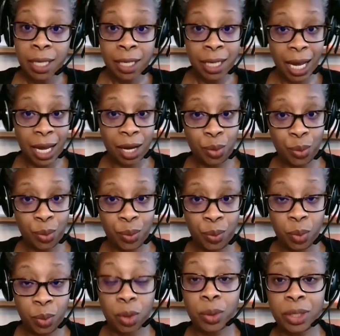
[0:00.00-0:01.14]
Now,
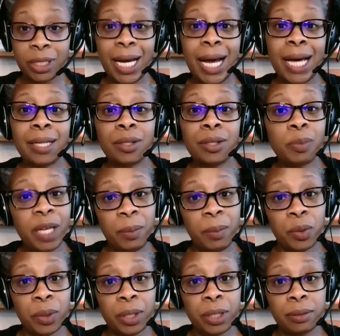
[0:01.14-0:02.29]
we're going to add a little
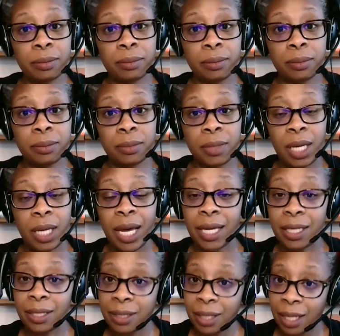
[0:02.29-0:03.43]
baby oil
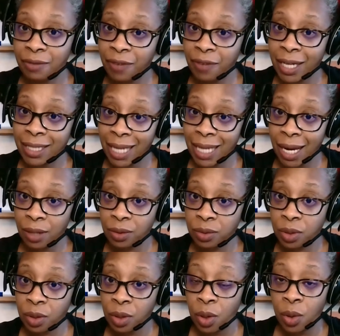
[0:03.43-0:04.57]
and find
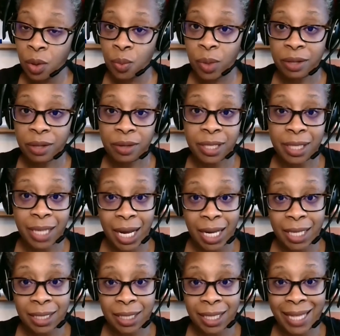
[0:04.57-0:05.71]
out whether or
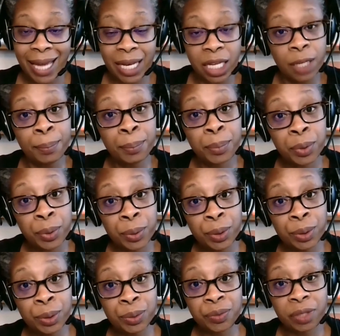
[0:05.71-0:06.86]
not that
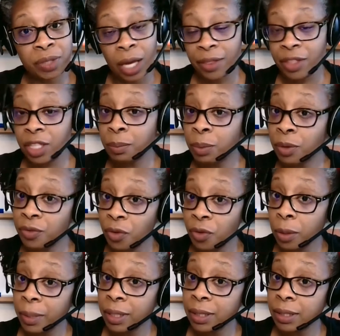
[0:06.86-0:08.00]
improves the
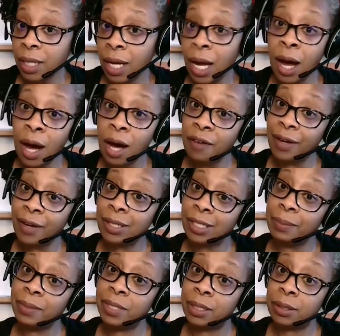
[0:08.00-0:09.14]
performance of our
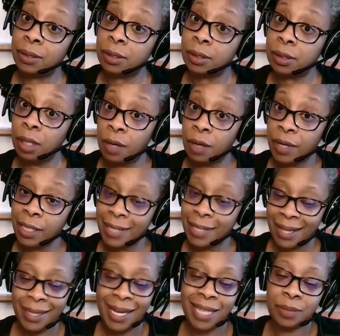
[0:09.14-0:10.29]
substance. All right,
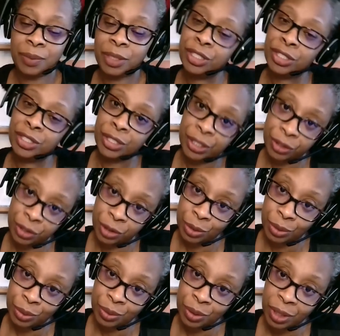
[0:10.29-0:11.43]
that's what engineers do.